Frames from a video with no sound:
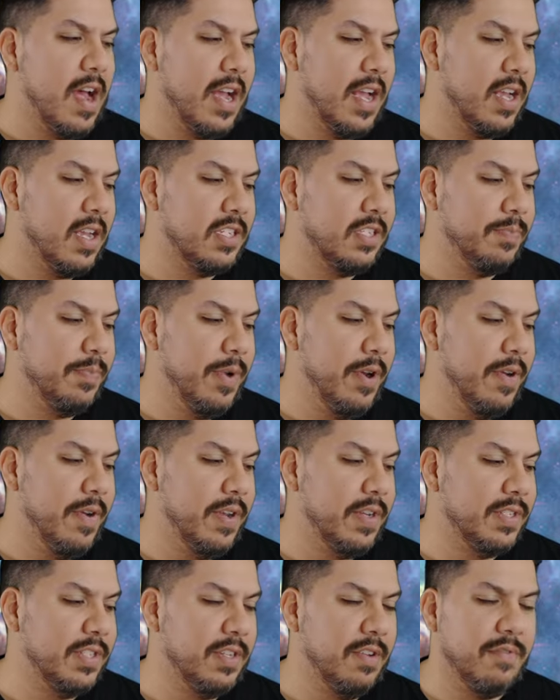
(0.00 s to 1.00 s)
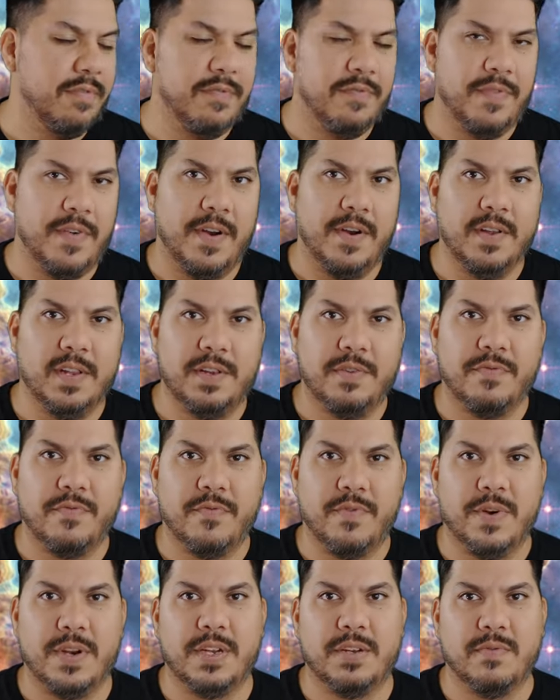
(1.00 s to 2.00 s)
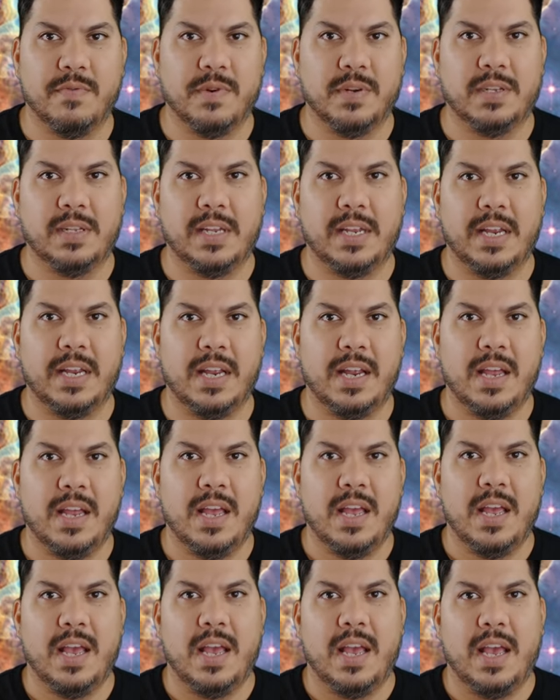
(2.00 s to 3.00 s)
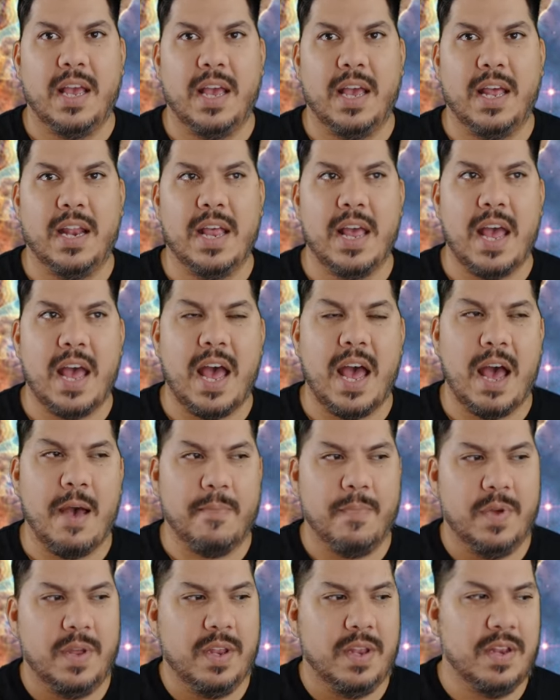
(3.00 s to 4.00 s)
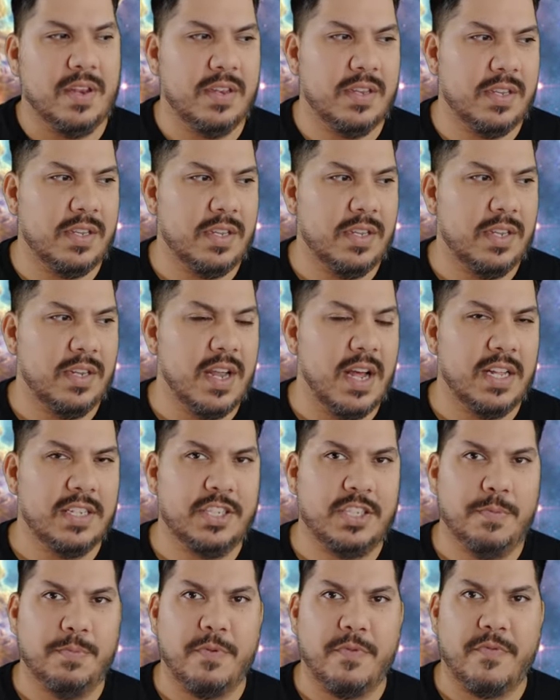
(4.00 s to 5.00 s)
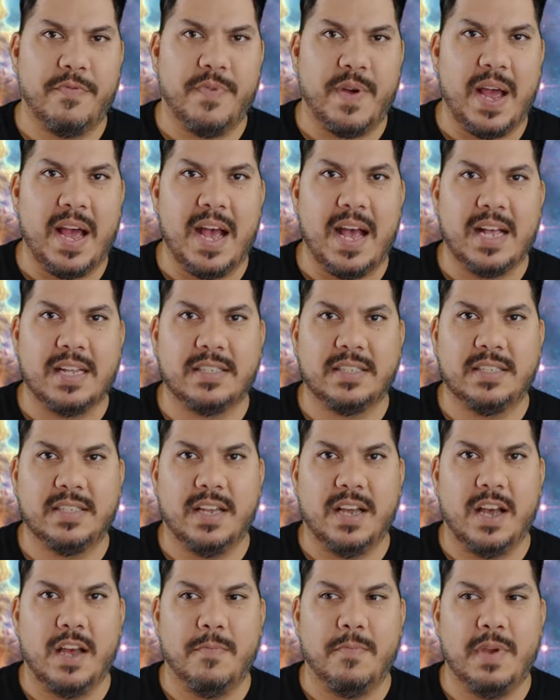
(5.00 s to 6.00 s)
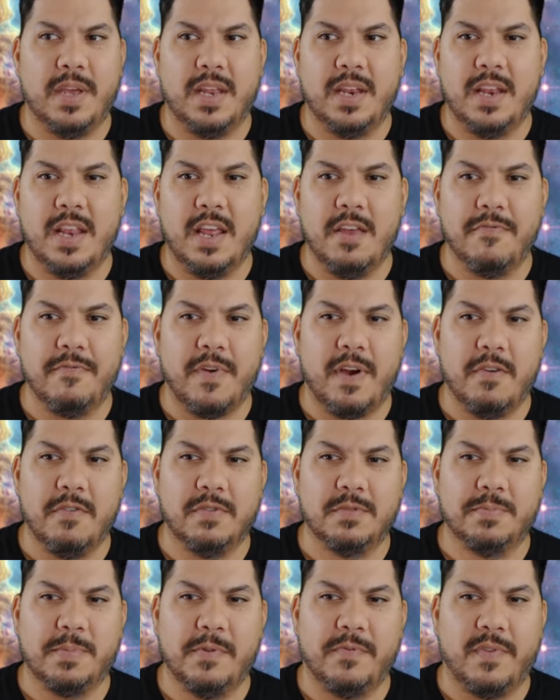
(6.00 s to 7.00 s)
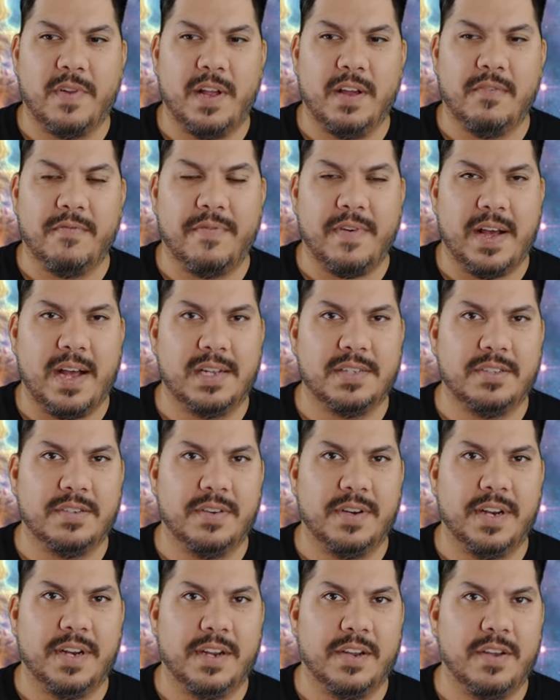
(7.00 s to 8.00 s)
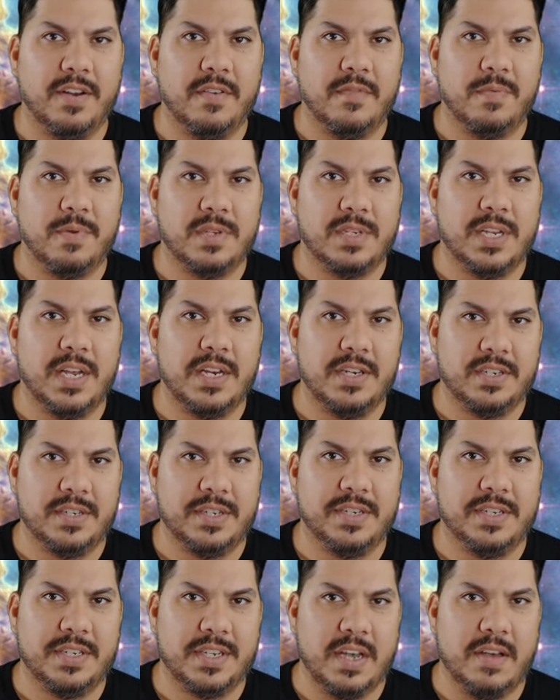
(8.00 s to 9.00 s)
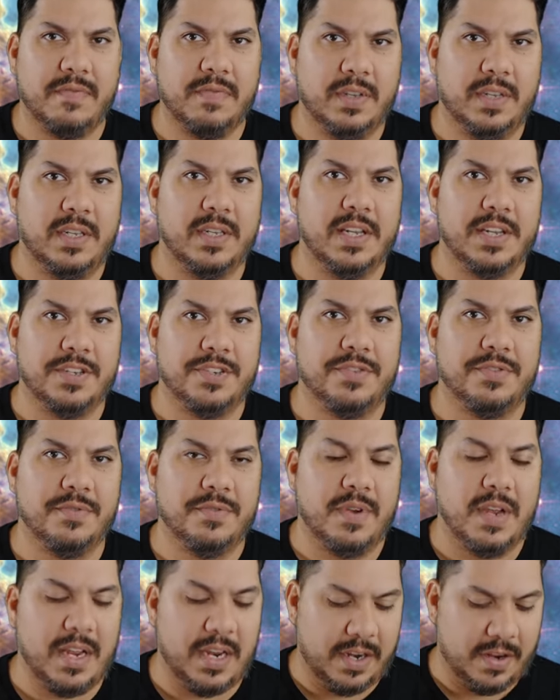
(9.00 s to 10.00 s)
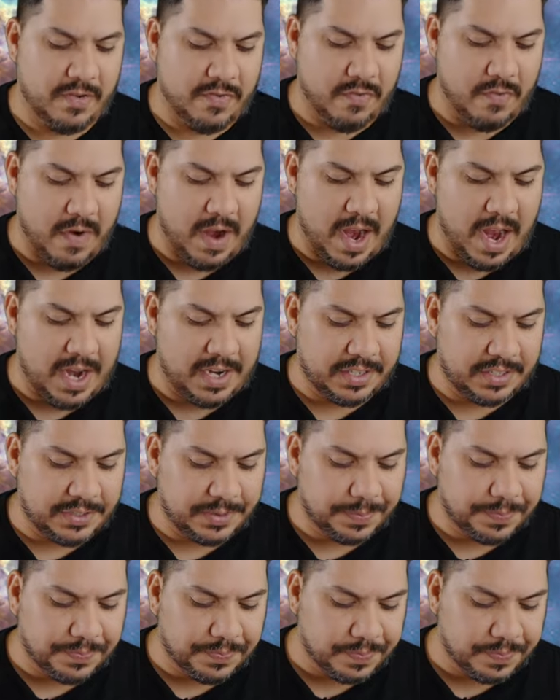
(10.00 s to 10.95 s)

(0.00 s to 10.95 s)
I experienced it fairly frequently. And it happened not super fast. I mean, if I was flying faster, it could have potentially definitely led to a crash.